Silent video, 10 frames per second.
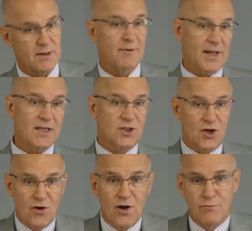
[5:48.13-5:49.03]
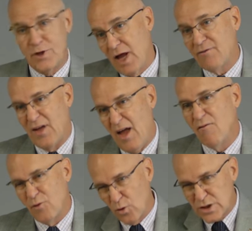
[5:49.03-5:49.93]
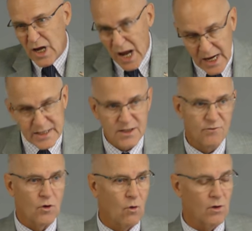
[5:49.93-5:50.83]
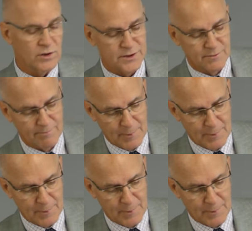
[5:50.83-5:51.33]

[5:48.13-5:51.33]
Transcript: I mean, that's good, we have to have those kinds of goals.